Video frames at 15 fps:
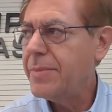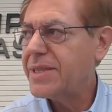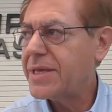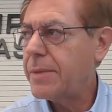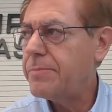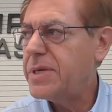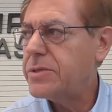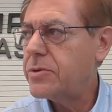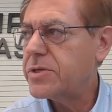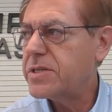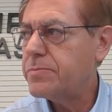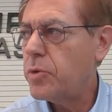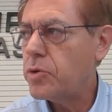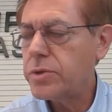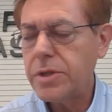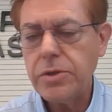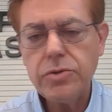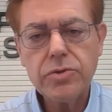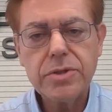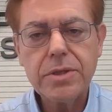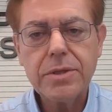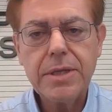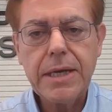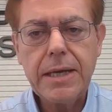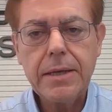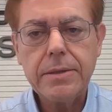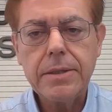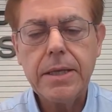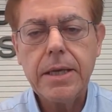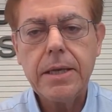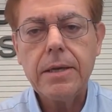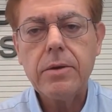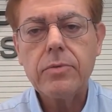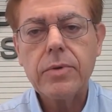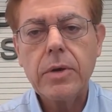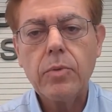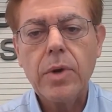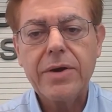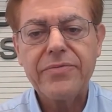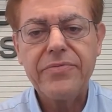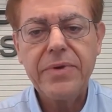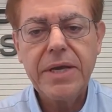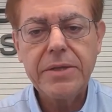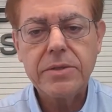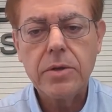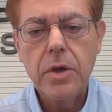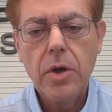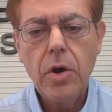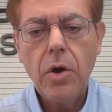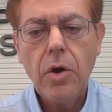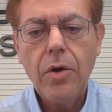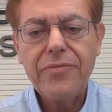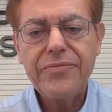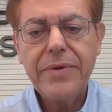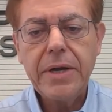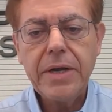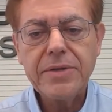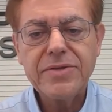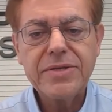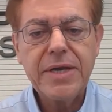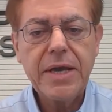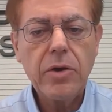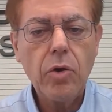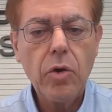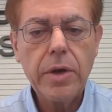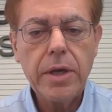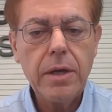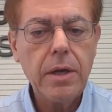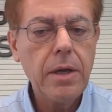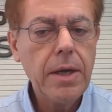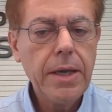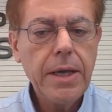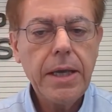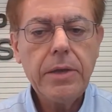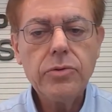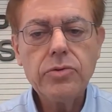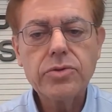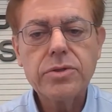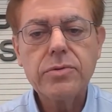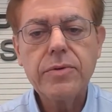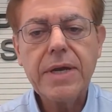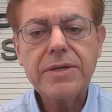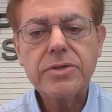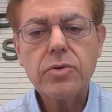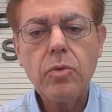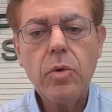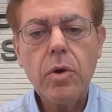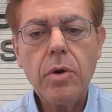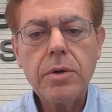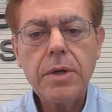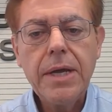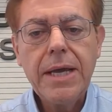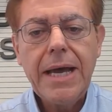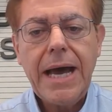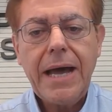but can be transported using the regular fleet of, uh, let's say, oil industry and so on,